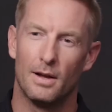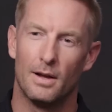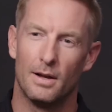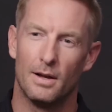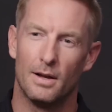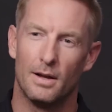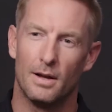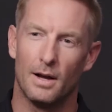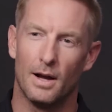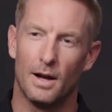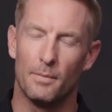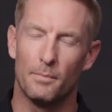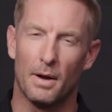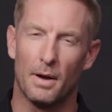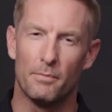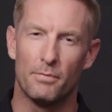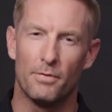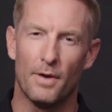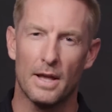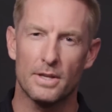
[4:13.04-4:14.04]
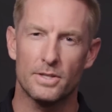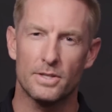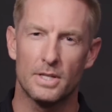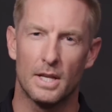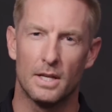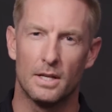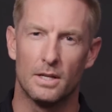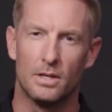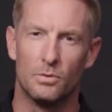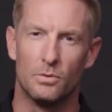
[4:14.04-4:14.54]
forward. I'm
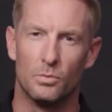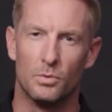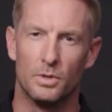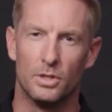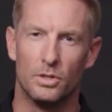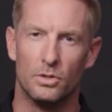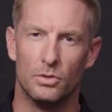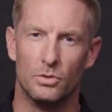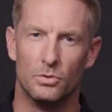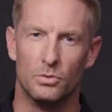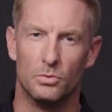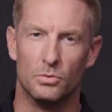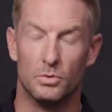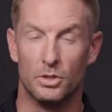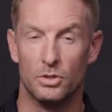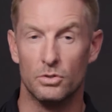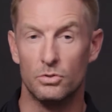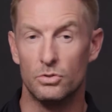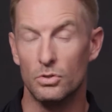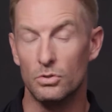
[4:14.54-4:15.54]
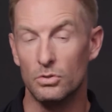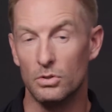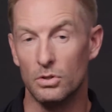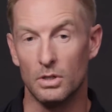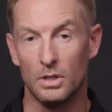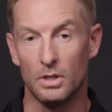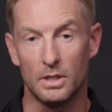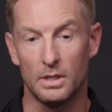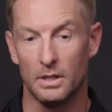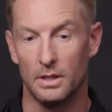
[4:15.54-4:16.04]
fascinated when you do
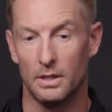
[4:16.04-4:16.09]
look